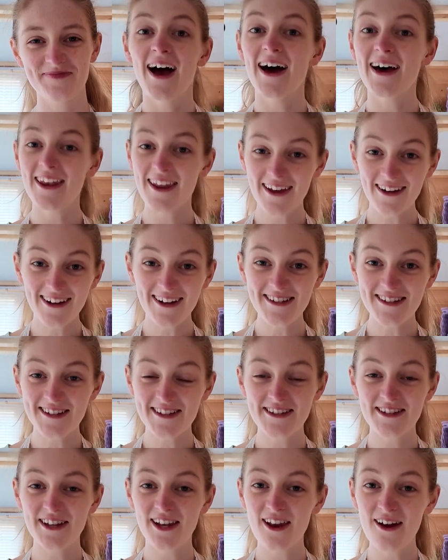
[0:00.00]
And like I said
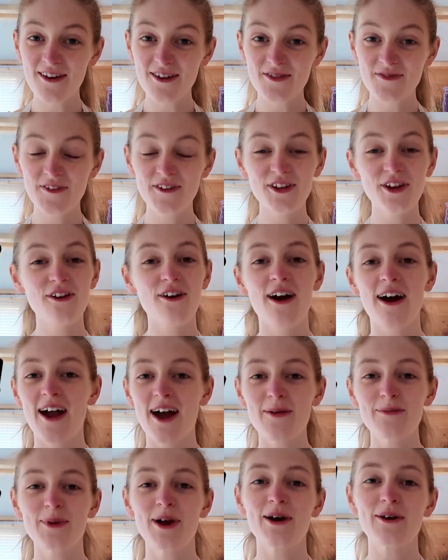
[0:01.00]
in the last video,
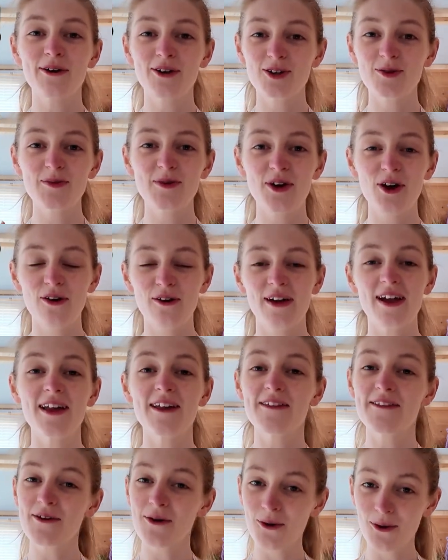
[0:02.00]
I am now going to be going
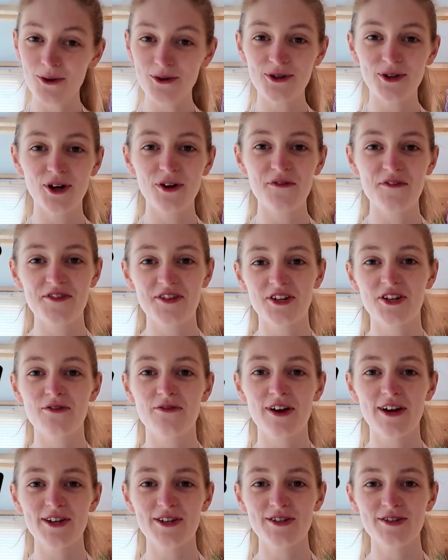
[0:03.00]
in the order of the
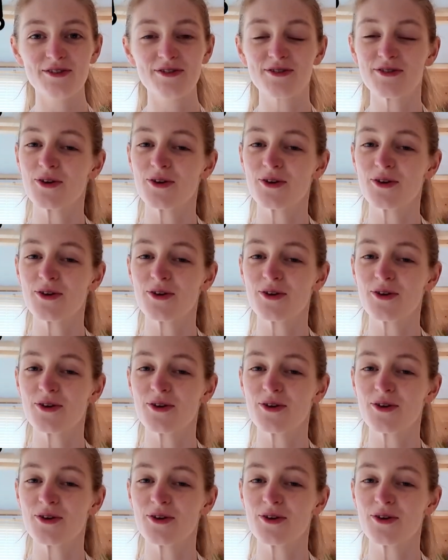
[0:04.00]
generation,